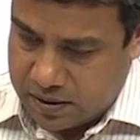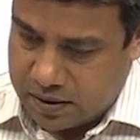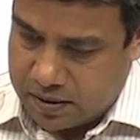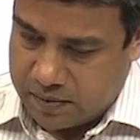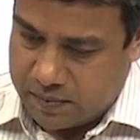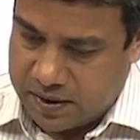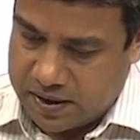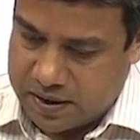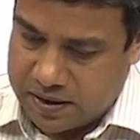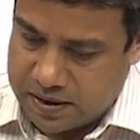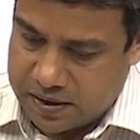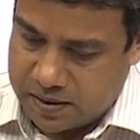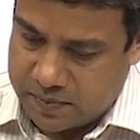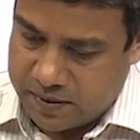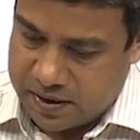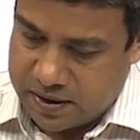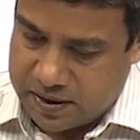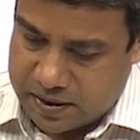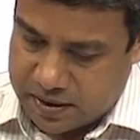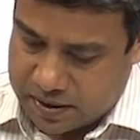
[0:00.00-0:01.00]
the minus and
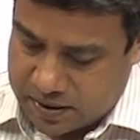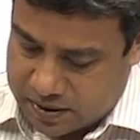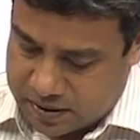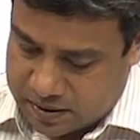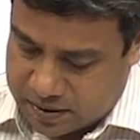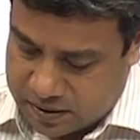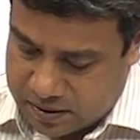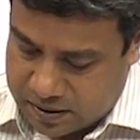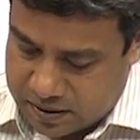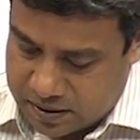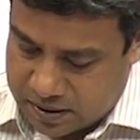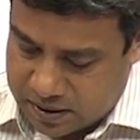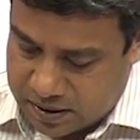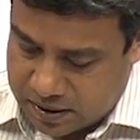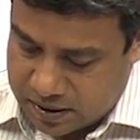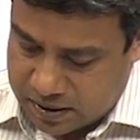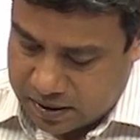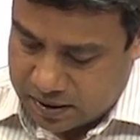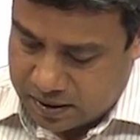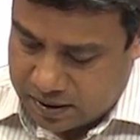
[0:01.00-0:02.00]
minus cancels, and I will
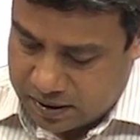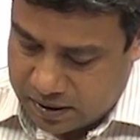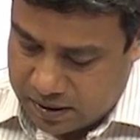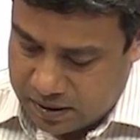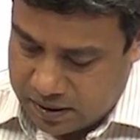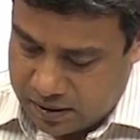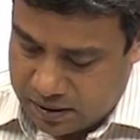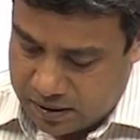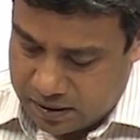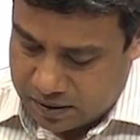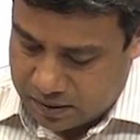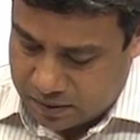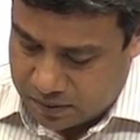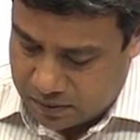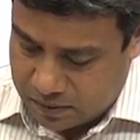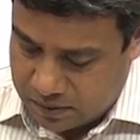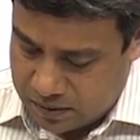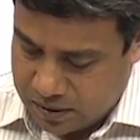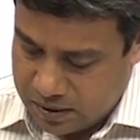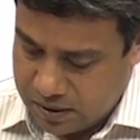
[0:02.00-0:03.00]
get d
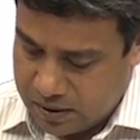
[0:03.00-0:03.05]
into